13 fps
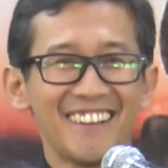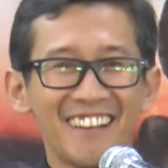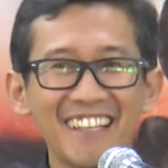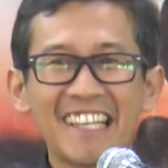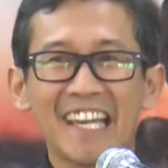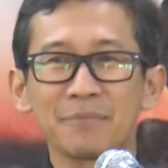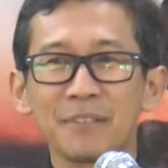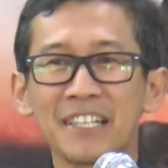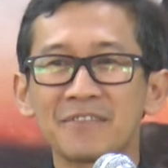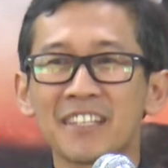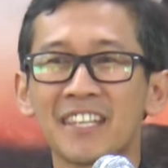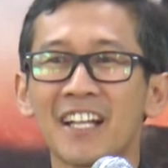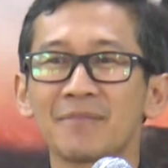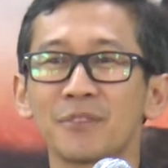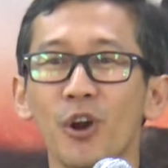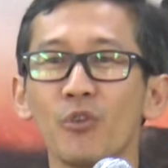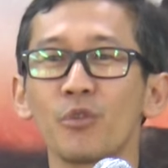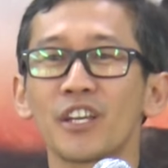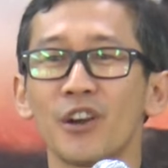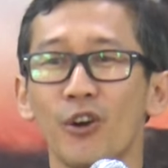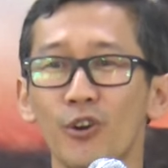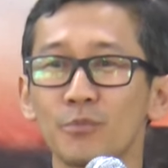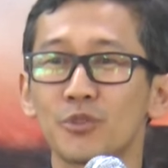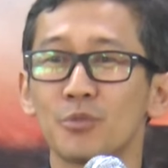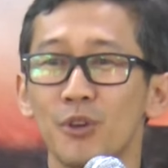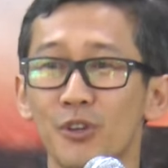I can't believe that I'm going
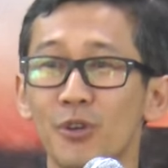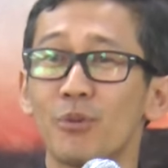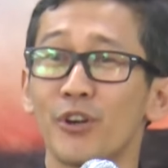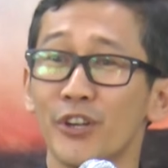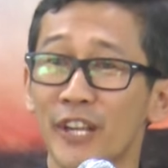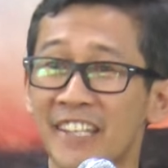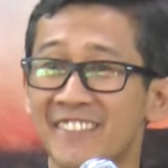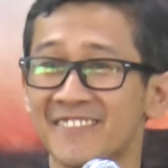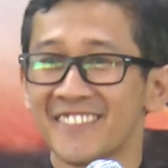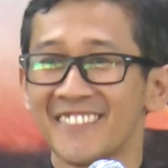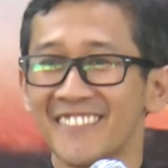home tomorrow morning.